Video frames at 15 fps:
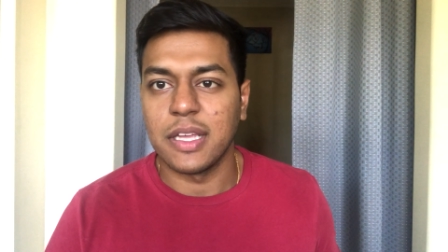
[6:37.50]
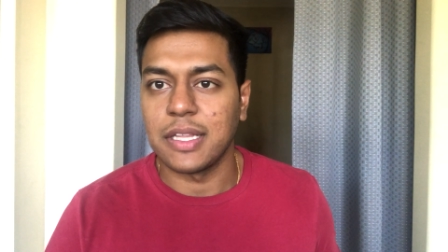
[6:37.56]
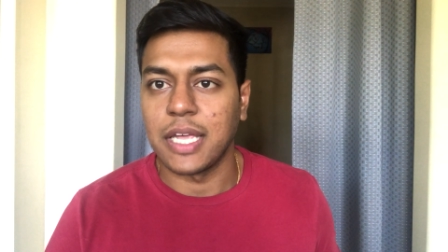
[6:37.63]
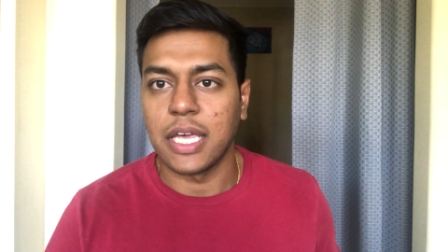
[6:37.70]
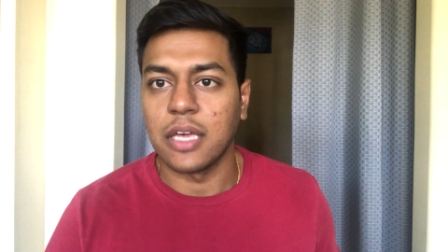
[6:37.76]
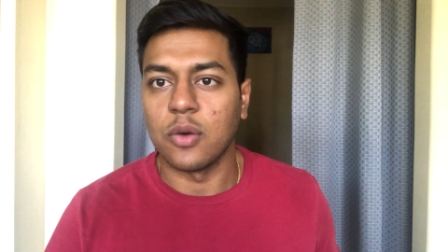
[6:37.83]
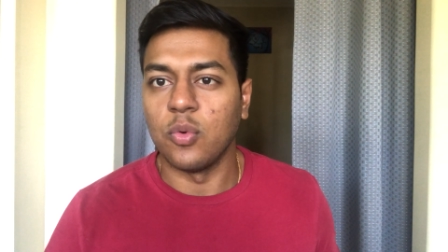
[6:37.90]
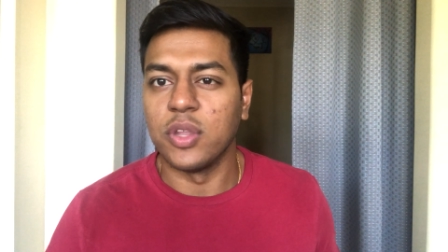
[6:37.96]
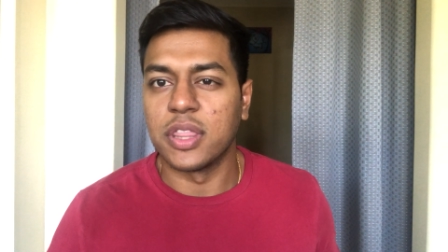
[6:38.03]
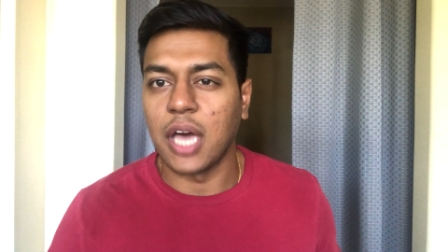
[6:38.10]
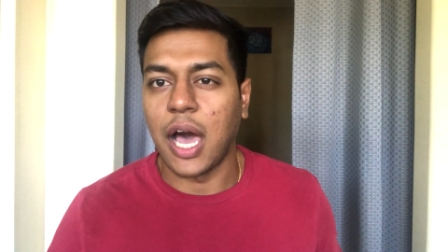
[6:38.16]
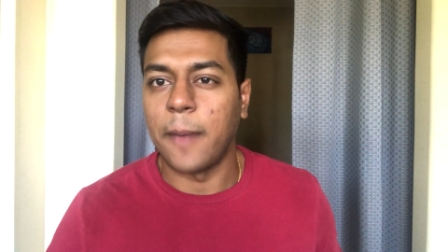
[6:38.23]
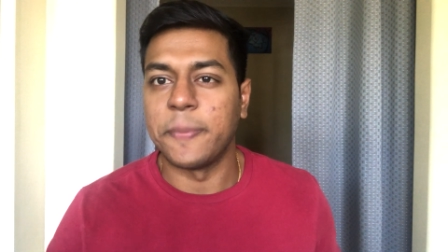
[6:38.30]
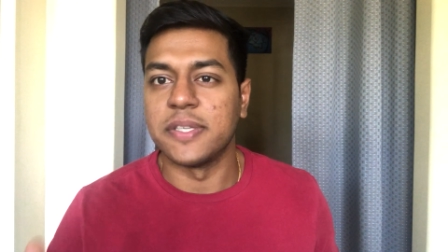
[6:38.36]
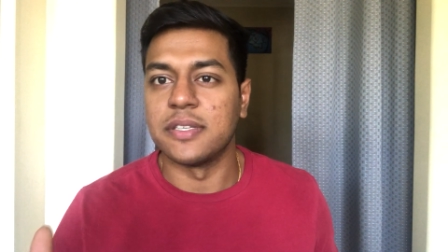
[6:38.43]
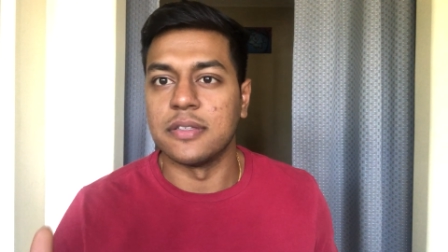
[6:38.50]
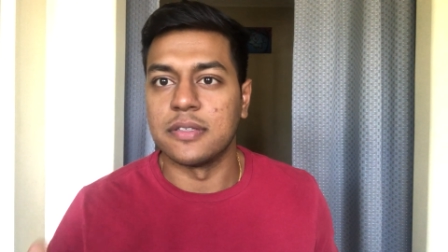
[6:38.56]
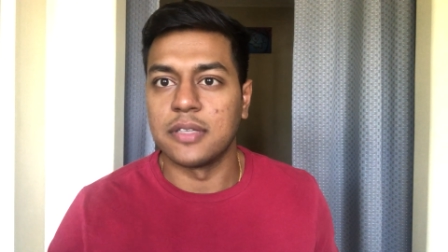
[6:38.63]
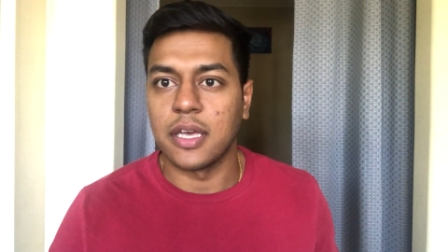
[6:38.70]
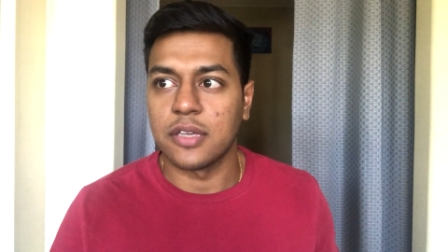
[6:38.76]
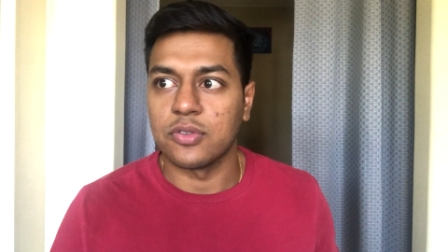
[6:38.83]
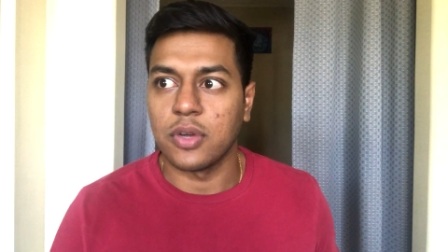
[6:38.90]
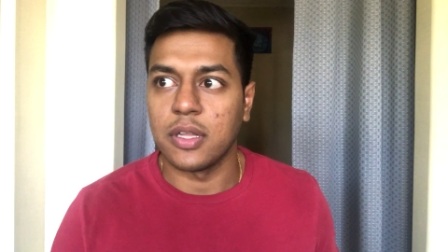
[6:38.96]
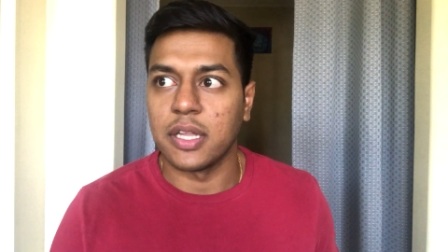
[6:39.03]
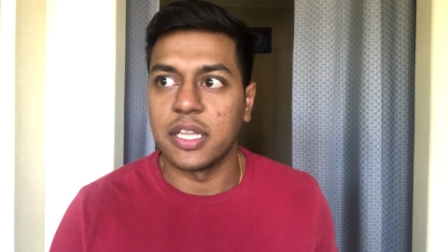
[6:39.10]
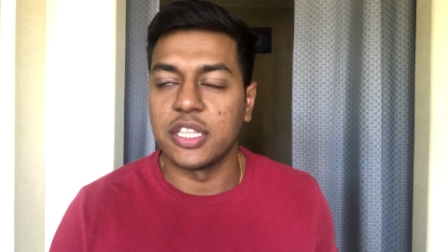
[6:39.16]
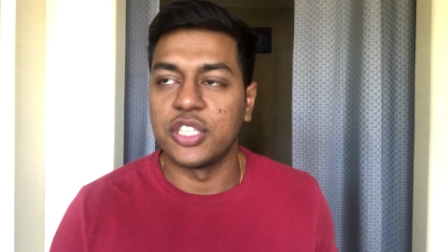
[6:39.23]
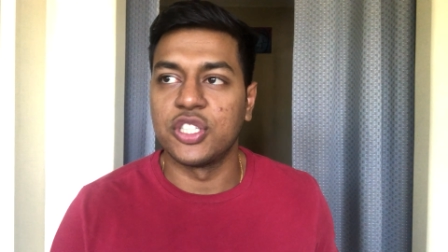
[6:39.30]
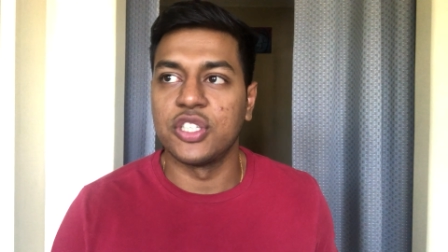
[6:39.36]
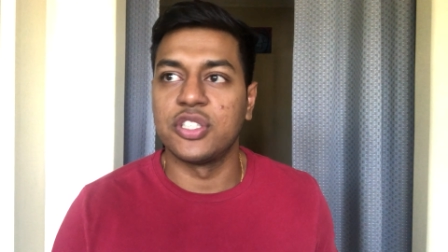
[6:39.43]
like with the opposite sex, right? Like
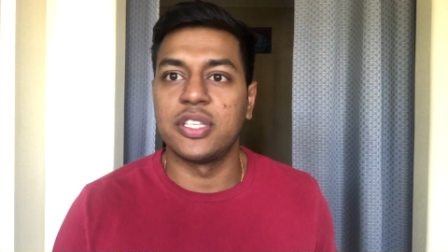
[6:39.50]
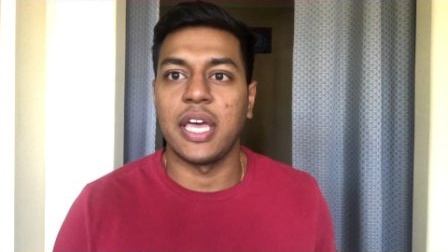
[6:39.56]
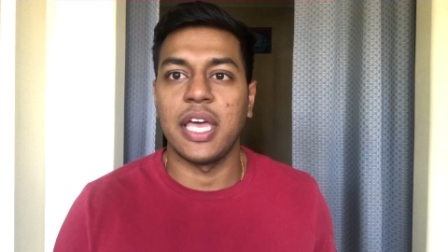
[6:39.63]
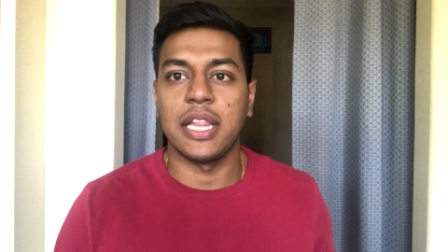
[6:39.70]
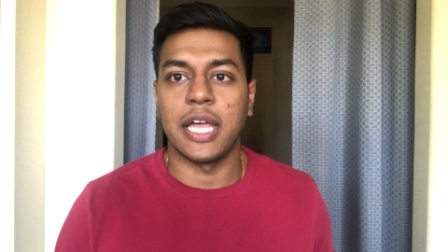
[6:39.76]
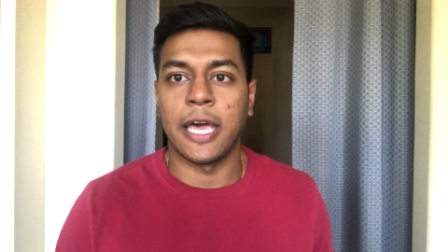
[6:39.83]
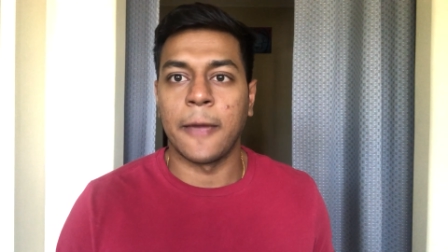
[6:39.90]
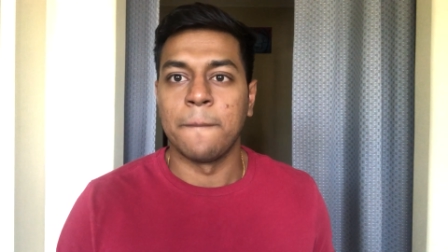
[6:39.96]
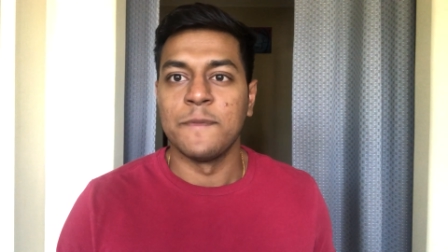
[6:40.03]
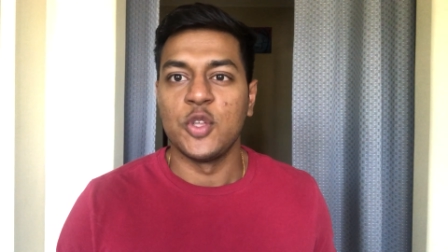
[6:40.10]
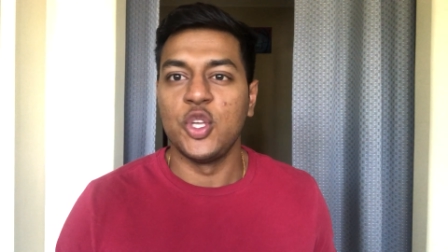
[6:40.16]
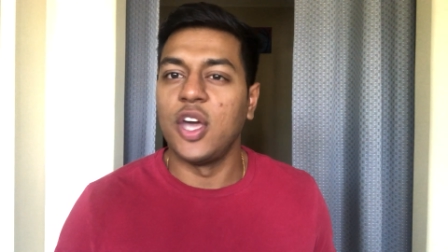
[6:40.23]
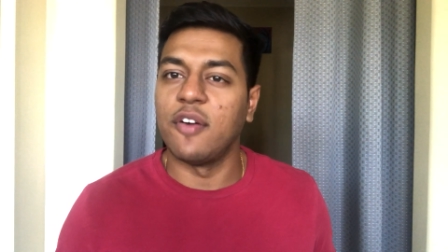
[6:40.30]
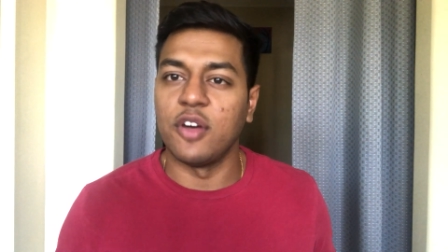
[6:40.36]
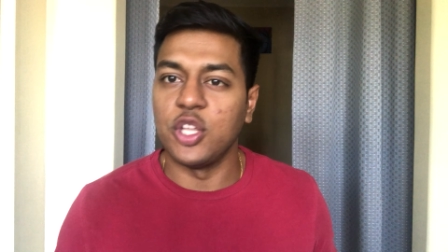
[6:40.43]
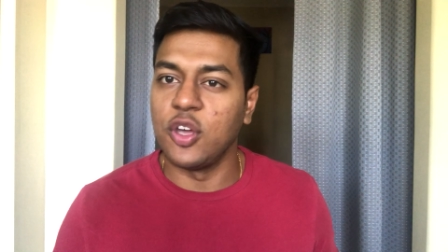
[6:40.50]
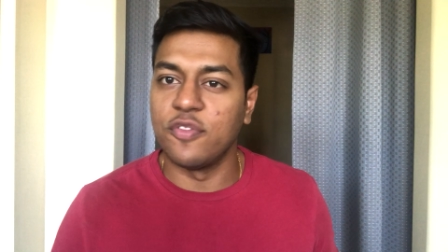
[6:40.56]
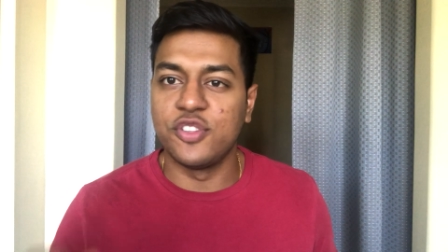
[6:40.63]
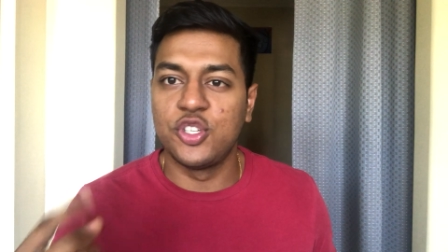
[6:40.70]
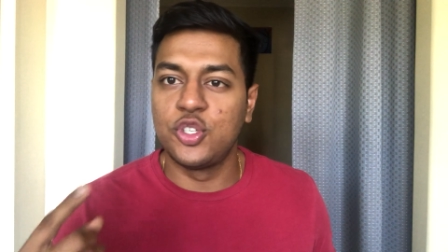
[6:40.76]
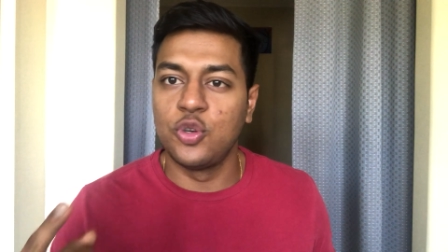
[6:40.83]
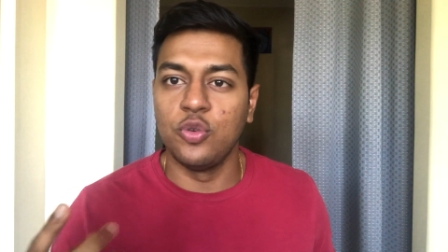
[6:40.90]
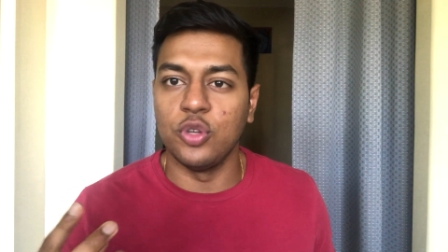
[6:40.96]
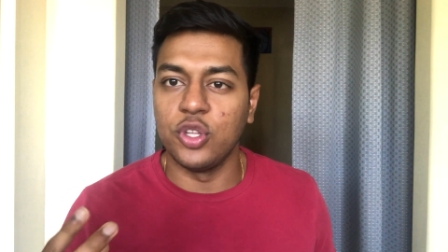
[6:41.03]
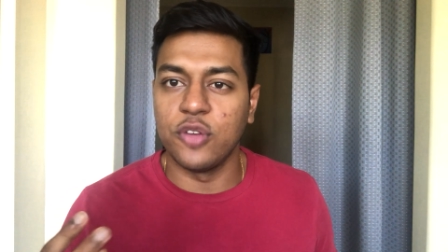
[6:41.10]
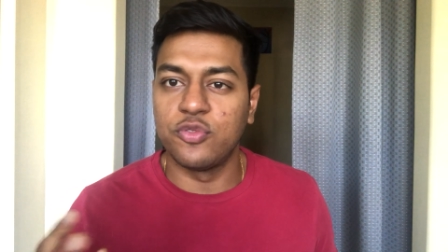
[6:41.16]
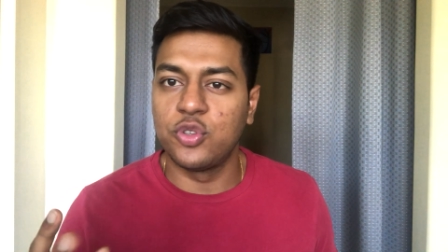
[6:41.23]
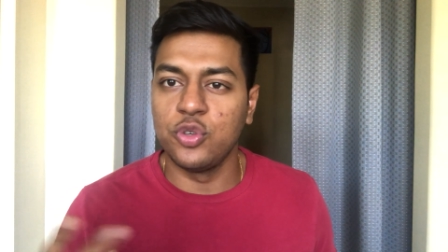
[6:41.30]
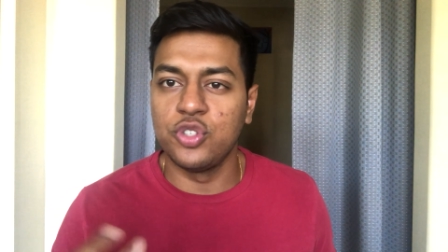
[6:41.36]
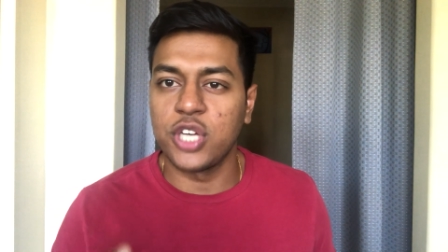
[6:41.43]
let's just say like you have you have two you
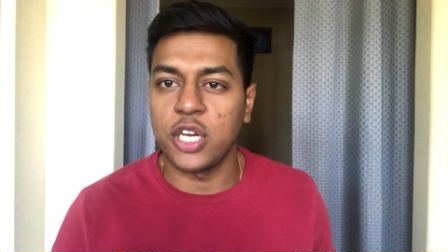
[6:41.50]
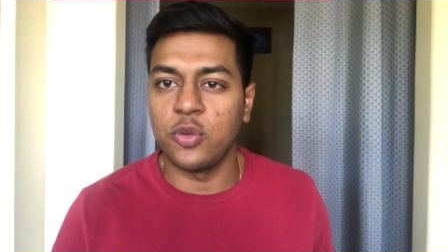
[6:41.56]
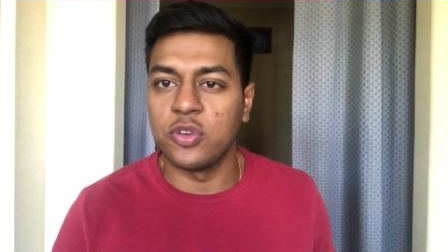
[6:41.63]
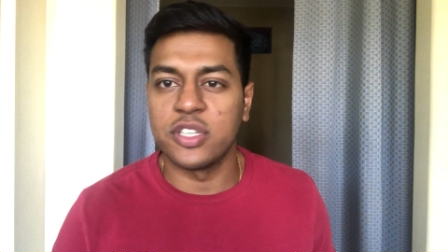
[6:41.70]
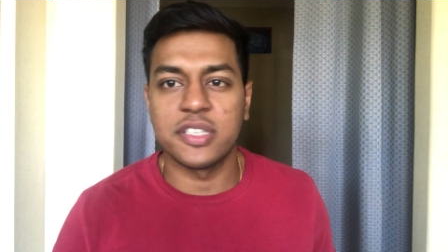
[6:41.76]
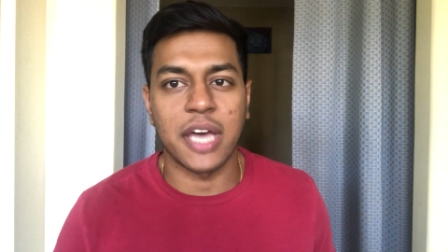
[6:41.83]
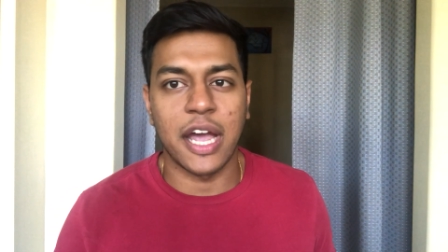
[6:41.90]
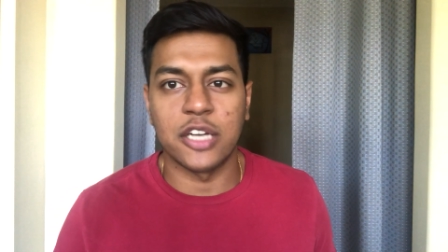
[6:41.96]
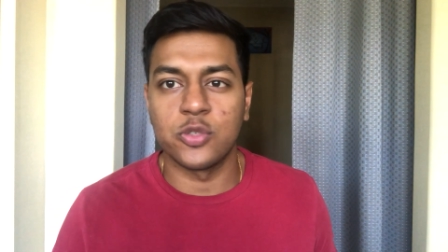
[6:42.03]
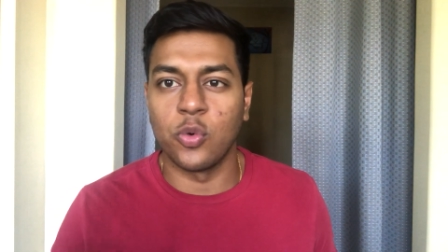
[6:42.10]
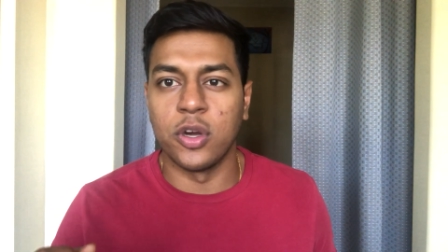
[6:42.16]
have two genuine desires,